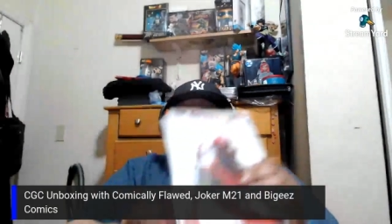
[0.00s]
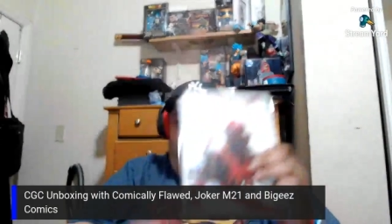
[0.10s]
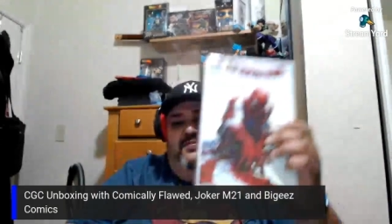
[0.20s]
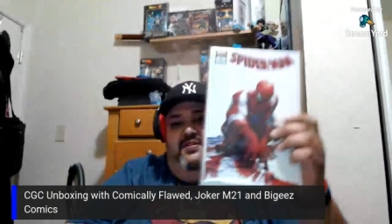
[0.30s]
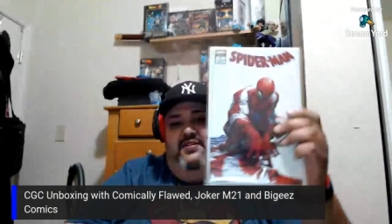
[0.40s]

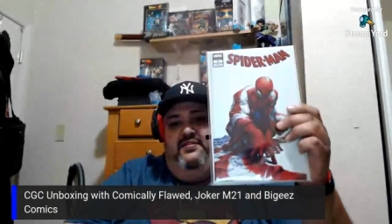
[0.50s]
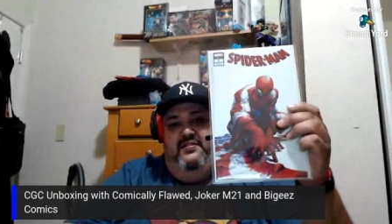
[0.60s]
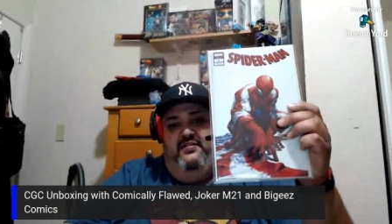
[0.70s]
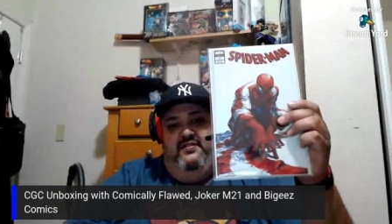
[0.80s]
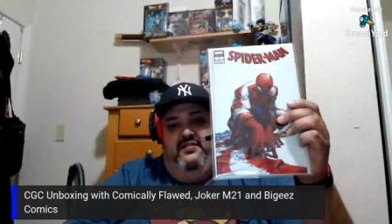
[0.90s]
number.
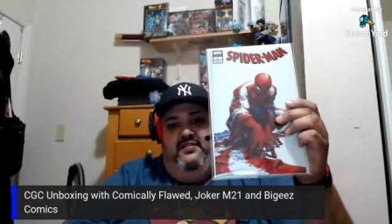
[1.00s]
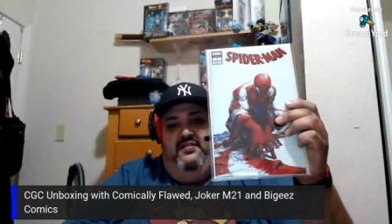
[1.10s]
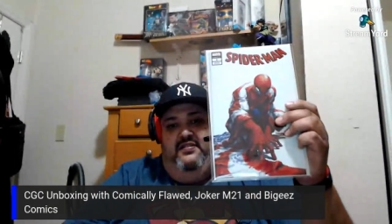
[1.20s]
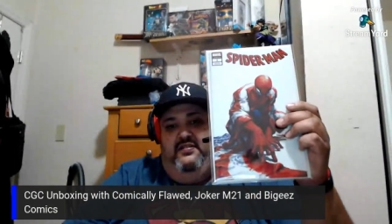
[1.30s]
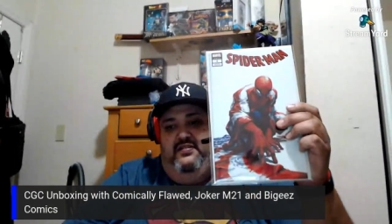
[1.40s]
Crain
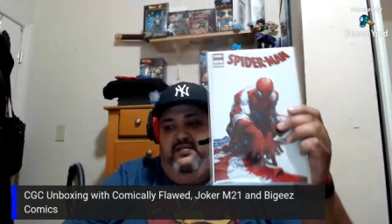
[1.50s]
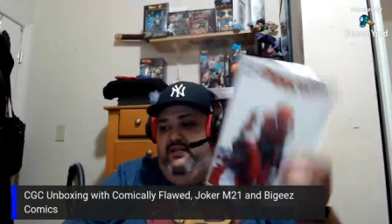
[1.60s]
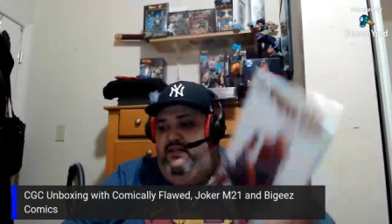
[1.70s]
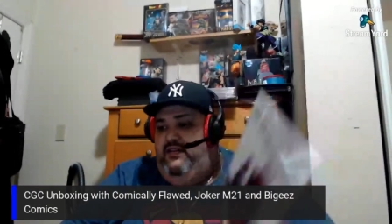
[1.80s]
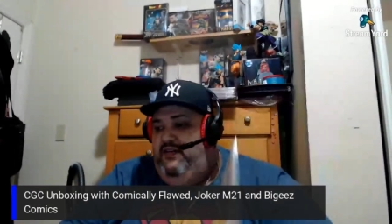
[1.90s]
to sign.
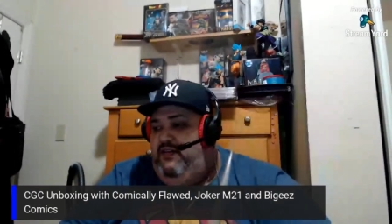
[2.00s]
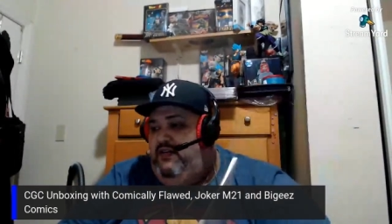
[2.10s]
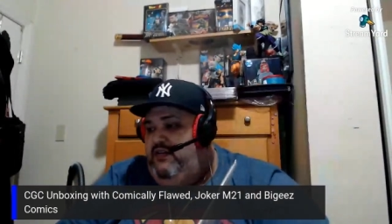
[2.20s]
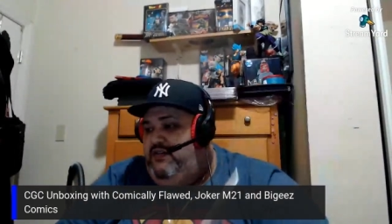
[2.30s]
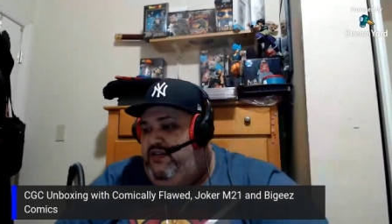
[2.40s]

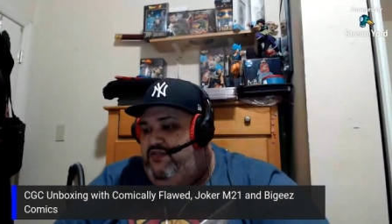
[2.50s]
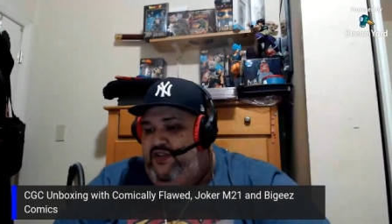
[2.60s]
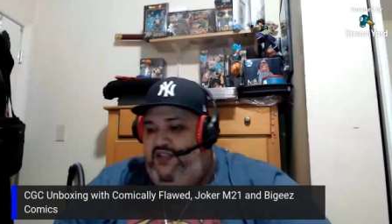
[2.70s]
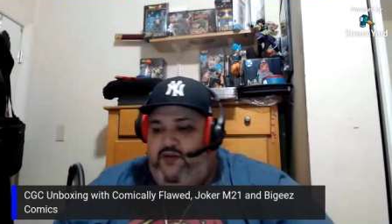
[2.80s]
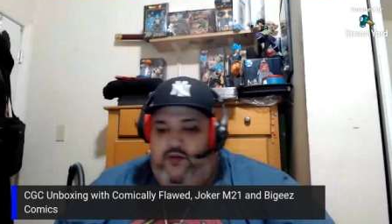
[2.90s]
So it's
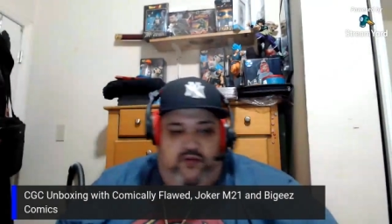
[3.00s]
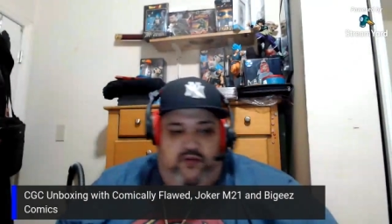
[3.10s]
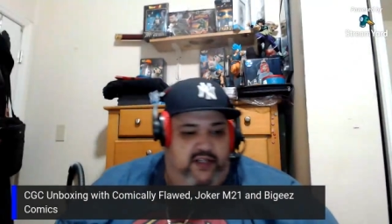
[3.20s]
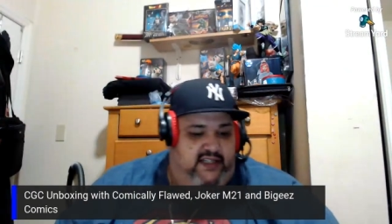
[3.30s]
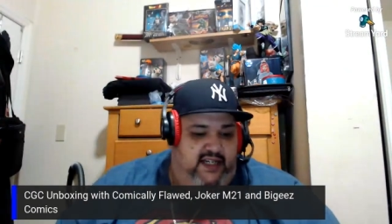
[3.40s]
really
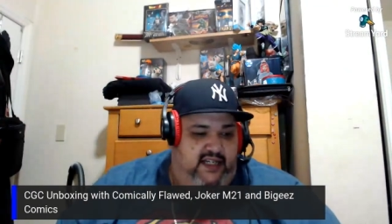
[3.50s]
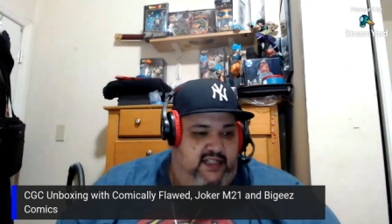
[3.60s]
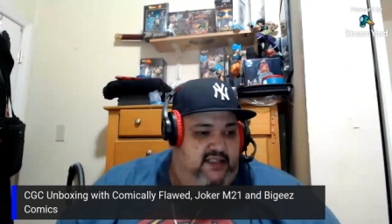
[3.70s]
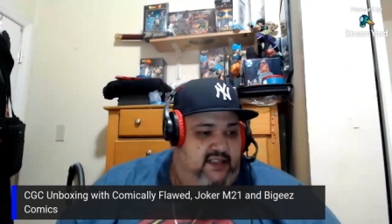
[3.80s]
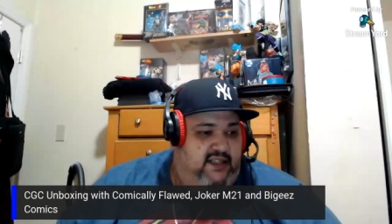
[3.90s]
cool. And
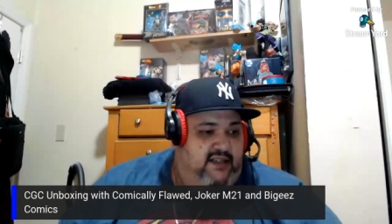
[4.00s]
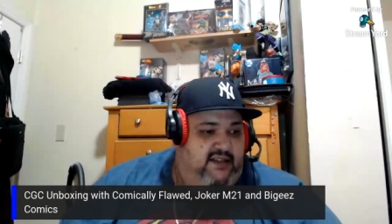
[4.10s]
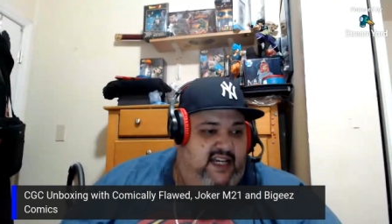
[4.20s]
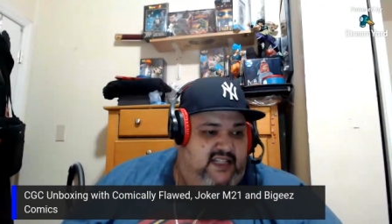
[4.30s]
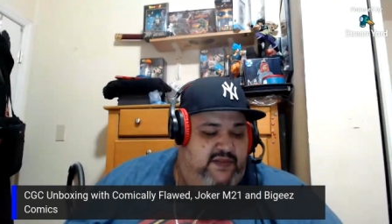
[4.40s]
then
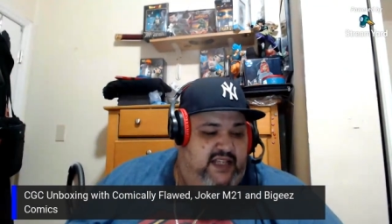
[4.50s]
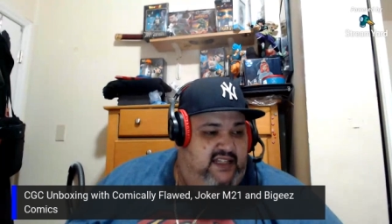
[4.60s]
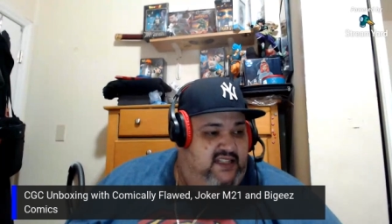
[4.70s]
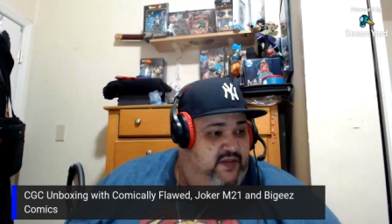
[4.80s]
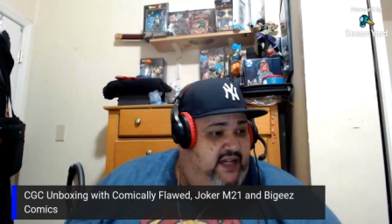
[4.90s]
last but
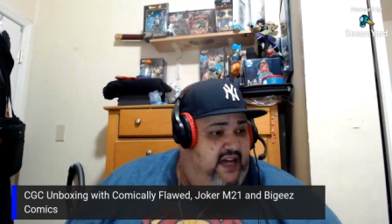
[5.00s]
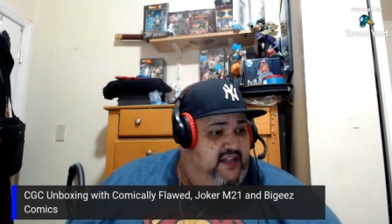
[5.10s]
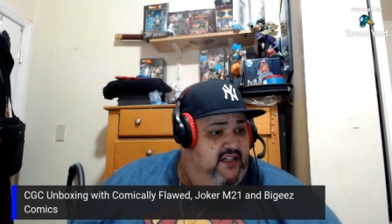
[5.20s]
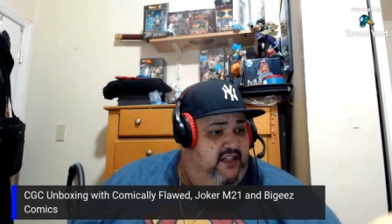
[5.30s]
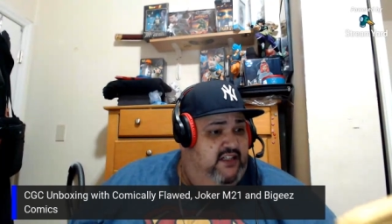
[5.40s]
not least, we
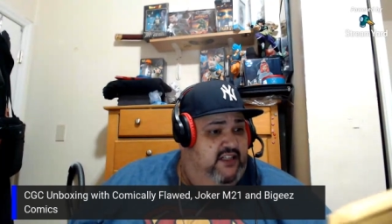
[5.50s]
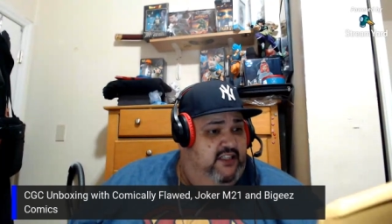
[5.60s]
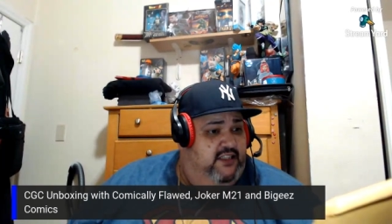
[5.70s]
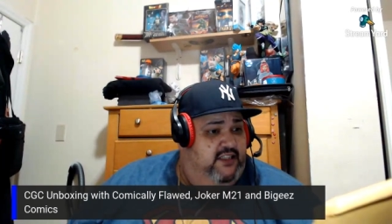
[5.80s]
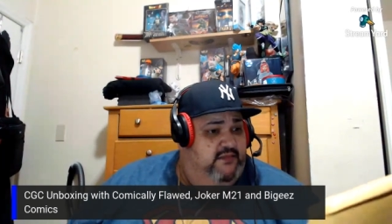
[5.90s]
got a uh,
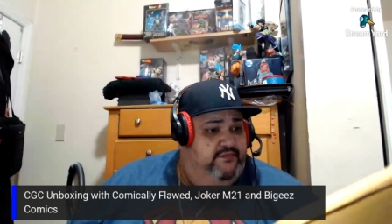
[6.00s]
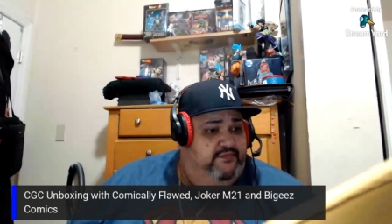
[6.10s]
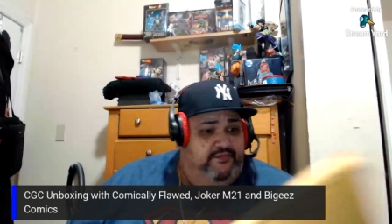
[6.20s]
um